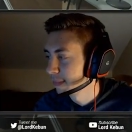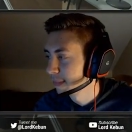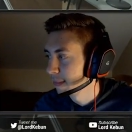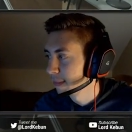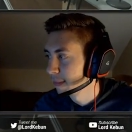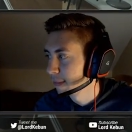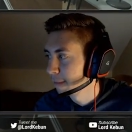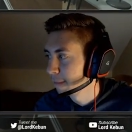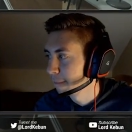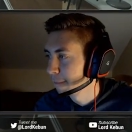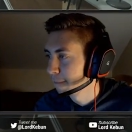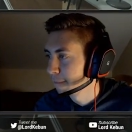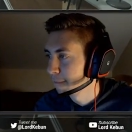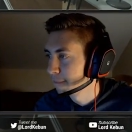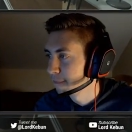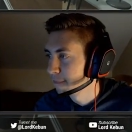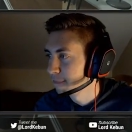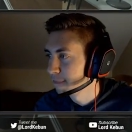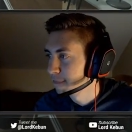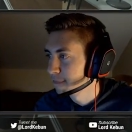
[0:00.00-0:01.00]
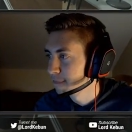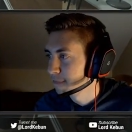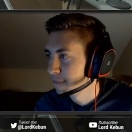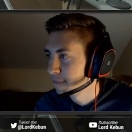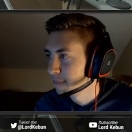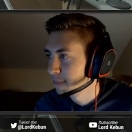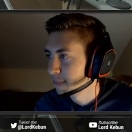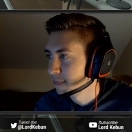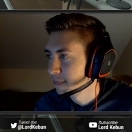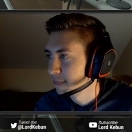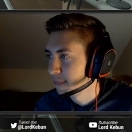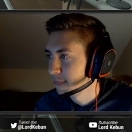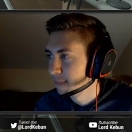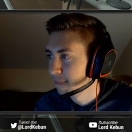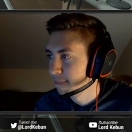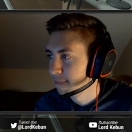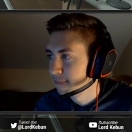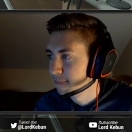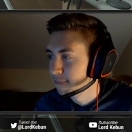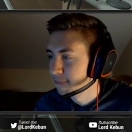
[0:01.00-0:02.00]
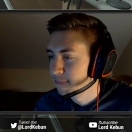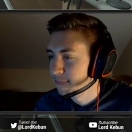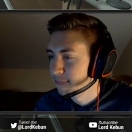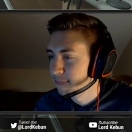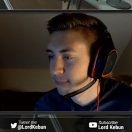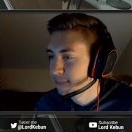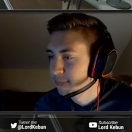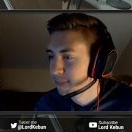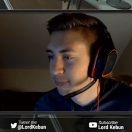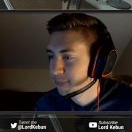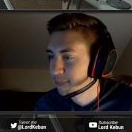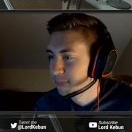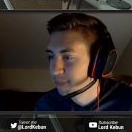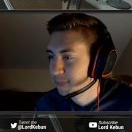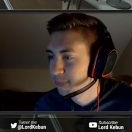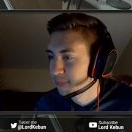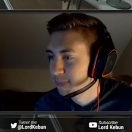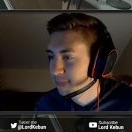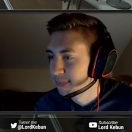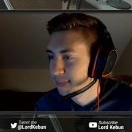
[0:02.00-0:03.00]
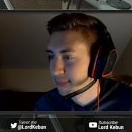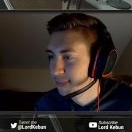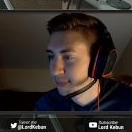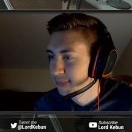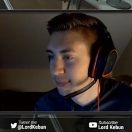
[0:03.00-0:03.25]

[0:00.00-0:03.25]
[no speech]